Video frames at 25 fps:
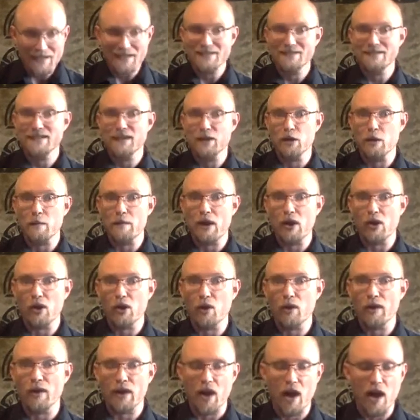like a dinner
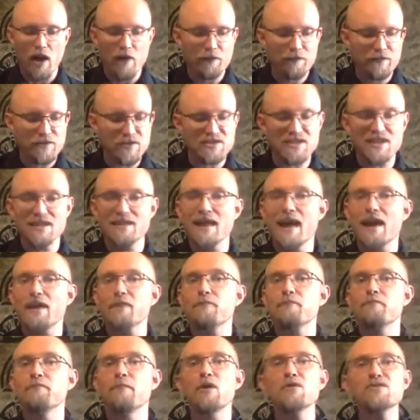bell going off. You see
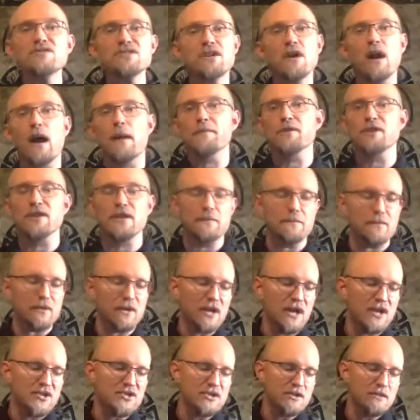that most commonly
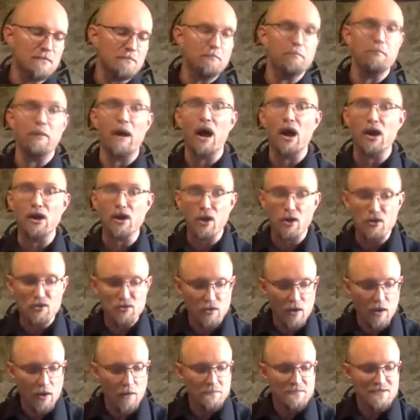in percussion,
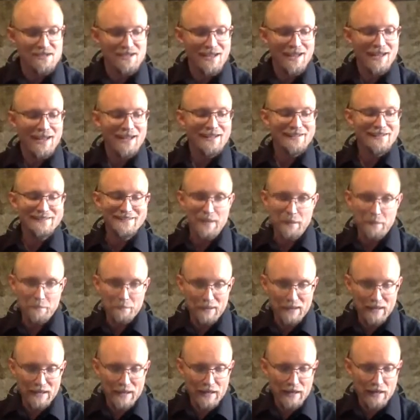bongo drums,
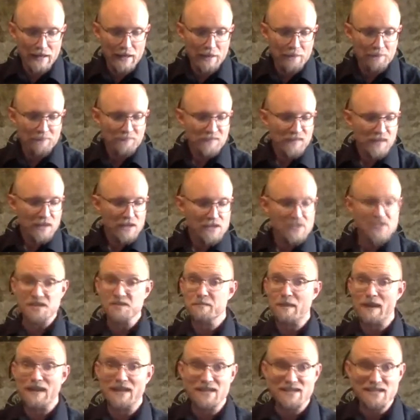timpani,
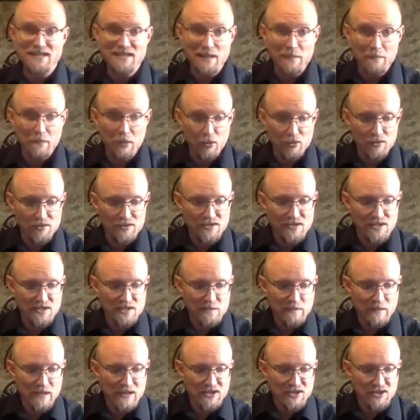suspended
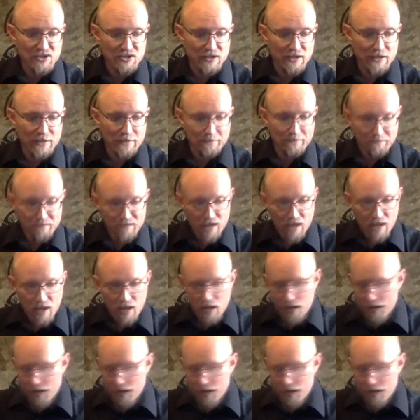cymbals, especially